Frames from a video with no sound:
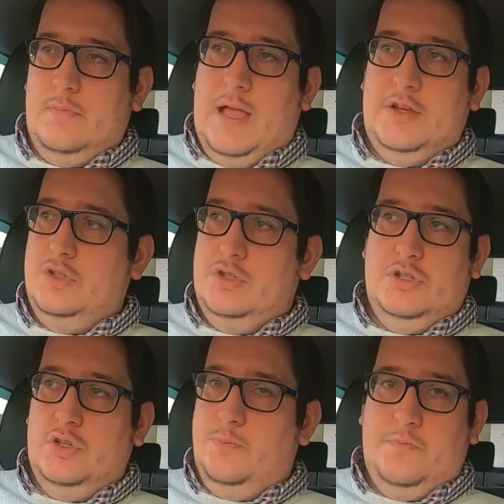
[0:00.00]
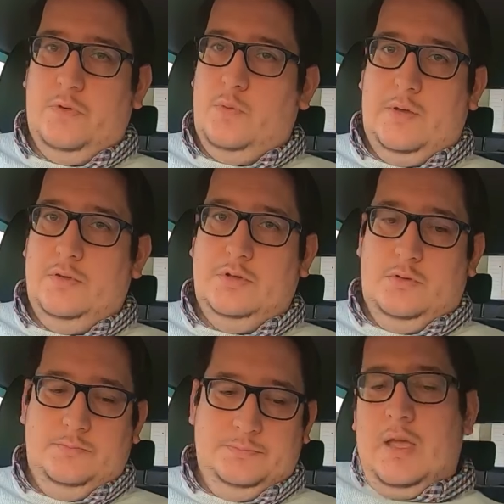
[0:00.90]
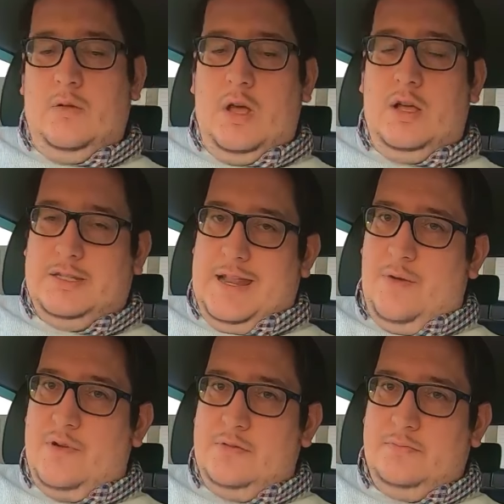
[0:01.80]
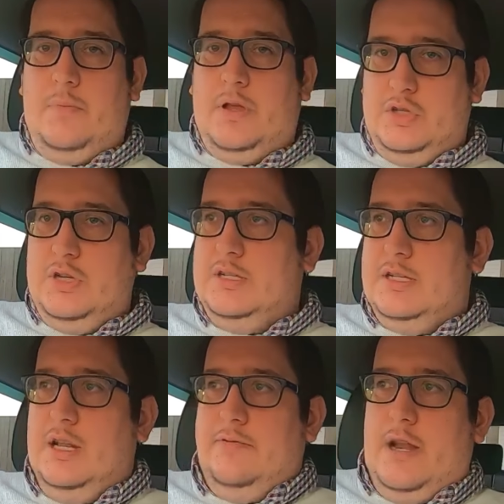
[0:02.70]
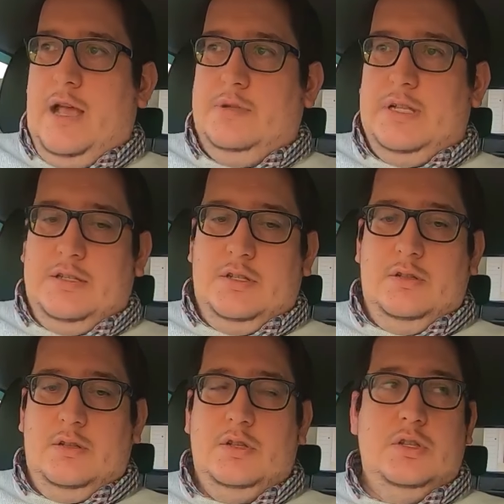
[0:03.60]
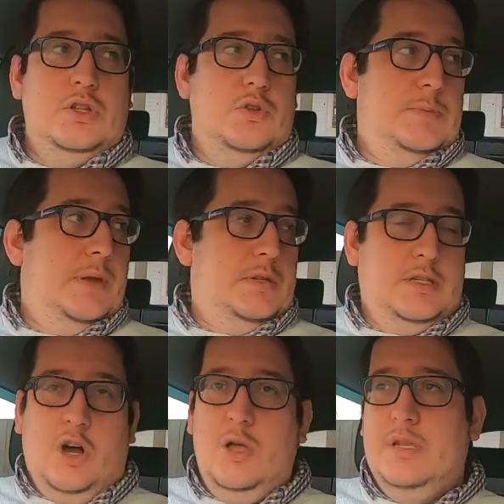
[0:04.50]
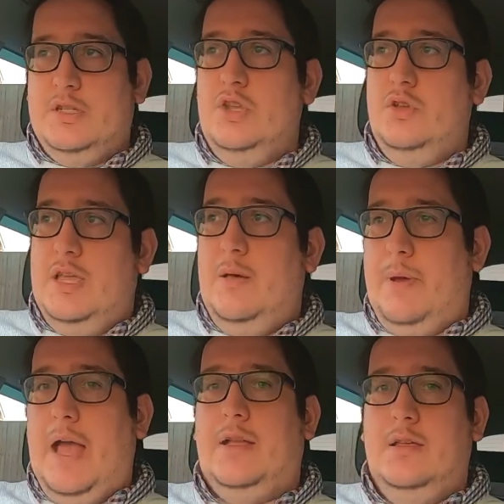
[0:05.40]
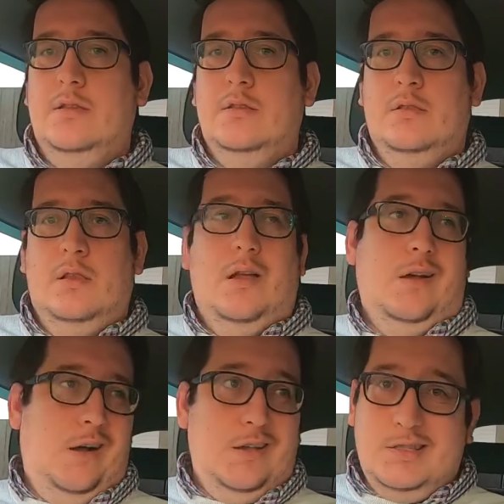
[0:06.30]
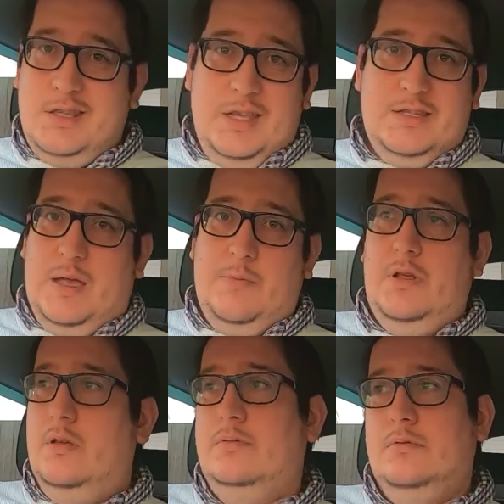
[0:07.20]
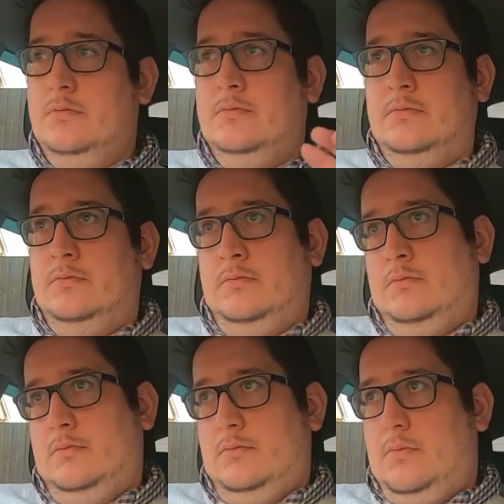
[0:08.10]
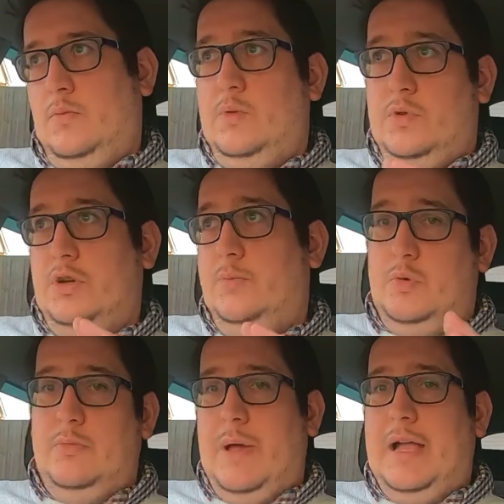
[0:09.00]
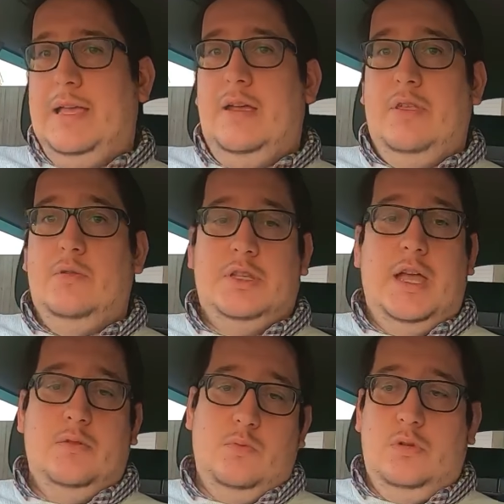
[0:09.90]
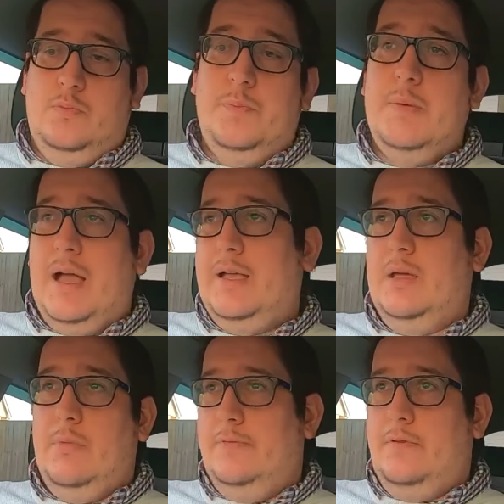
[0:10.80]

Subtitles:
as you should do through how you're taught. It'll last an hour because you need to deliver an hour's lesson. You need to be able to time it so you can get back, ask the examiner, what time do you want me back here? And they'll say, well, be back here by